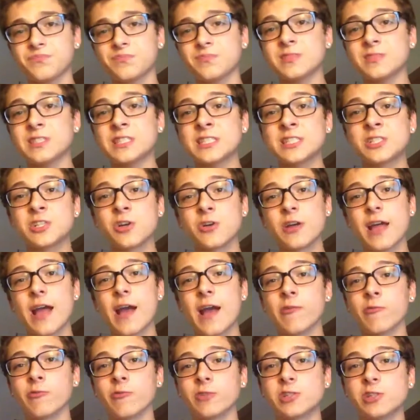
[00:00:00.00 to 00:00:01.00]
So
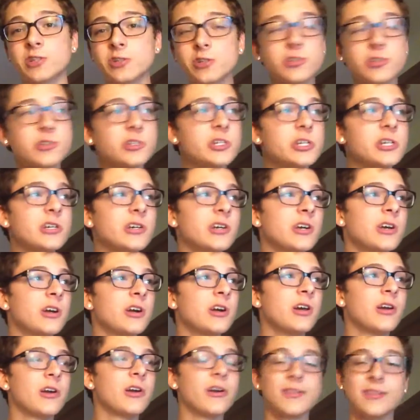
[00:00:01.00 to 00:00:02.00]
yeah, seriously,
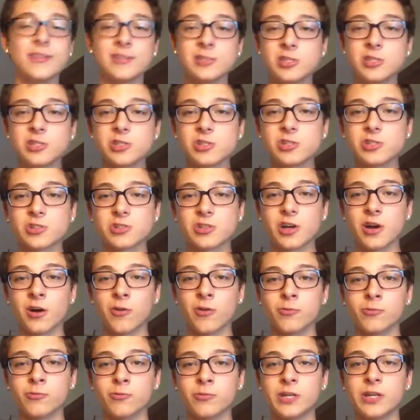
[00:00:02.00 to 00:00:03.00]
this is just
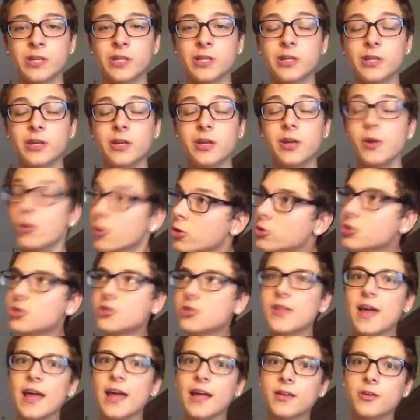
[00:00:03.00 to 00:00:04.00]
a huge
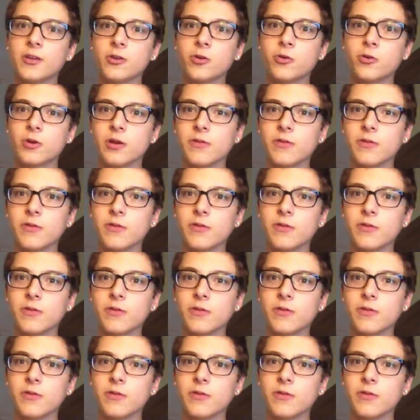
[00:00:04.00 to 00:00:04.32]
thank you.